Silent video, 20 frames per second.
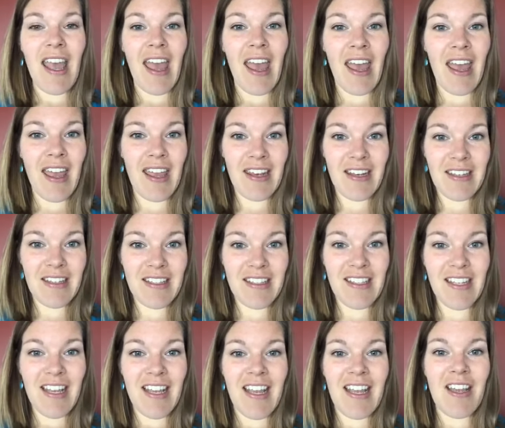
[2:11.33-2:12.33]

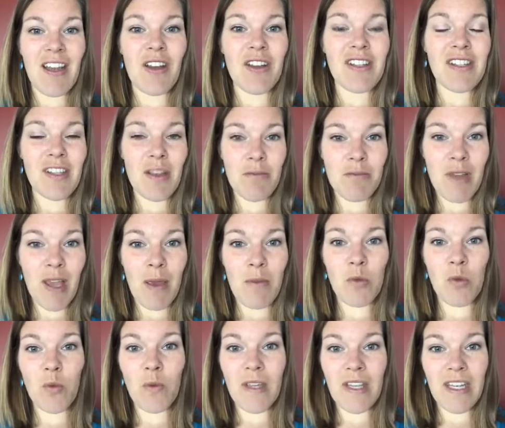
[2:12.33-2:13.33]
And
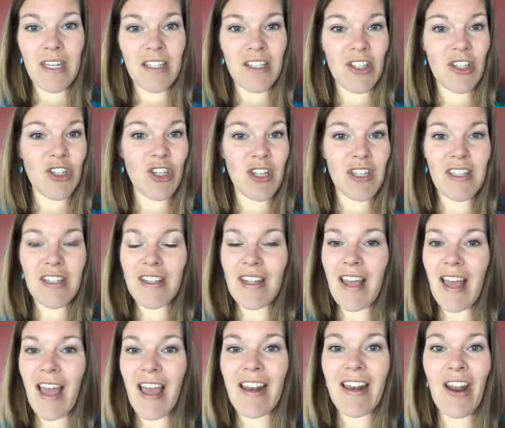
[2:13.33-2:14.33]
sometimes we need to just
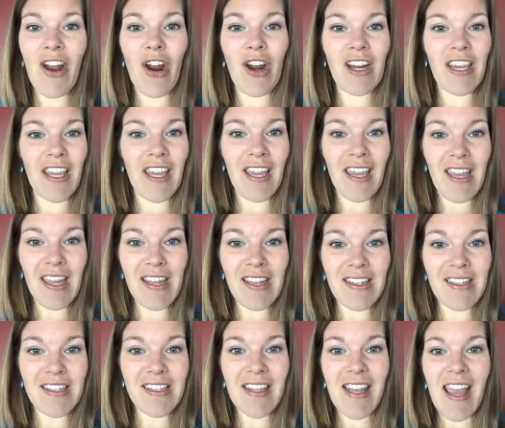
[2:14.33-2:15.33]
let our
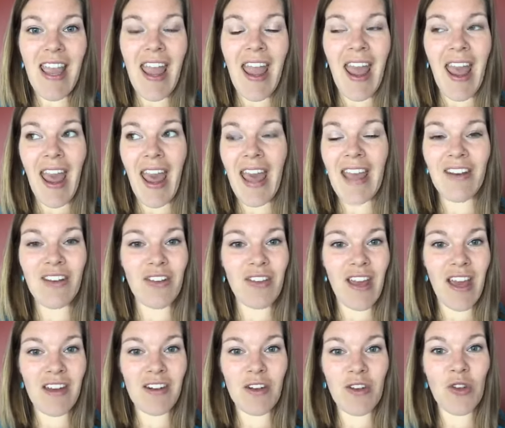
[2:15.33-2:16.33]
kids handle
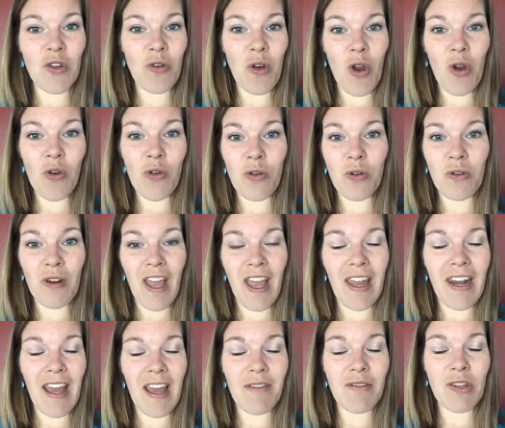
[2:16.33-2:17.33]
that on their own
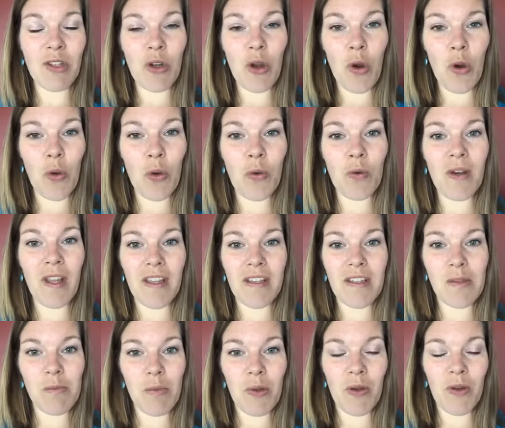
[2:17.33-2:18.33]
and have their own
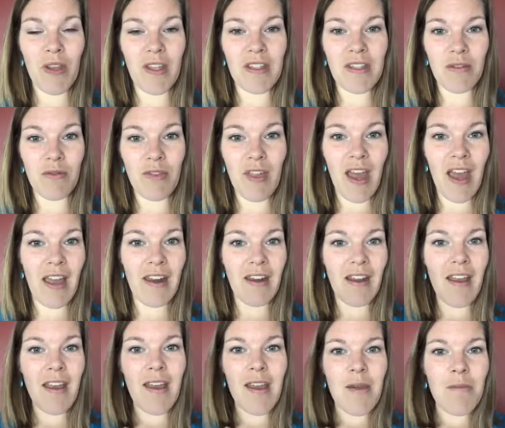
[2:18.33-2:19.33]
experience of that
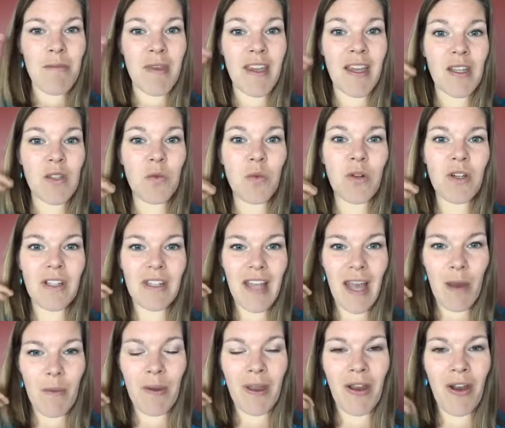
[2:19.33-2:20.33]
because we're
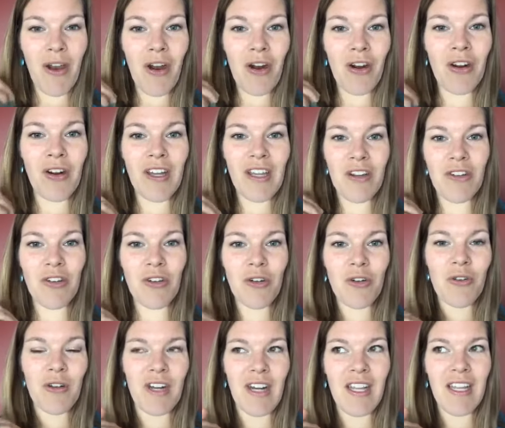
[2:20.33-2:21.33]
allowing our inner
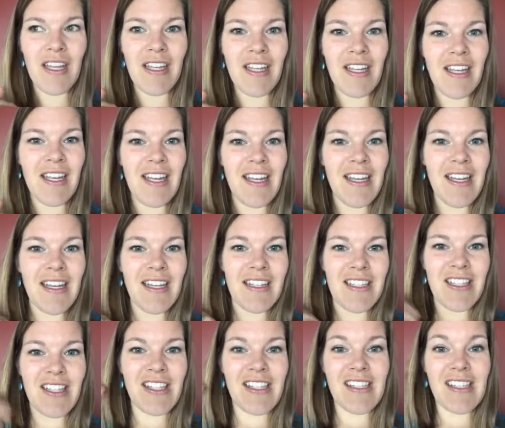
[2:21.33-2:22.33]
critic
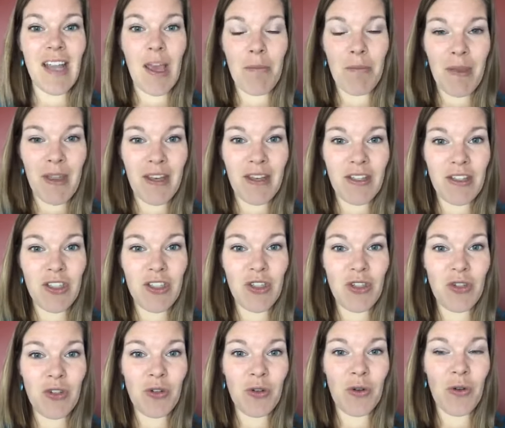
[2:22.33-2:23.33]
to step
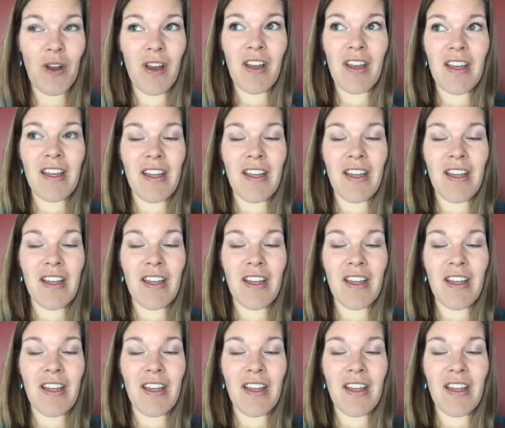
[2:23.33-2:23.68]
into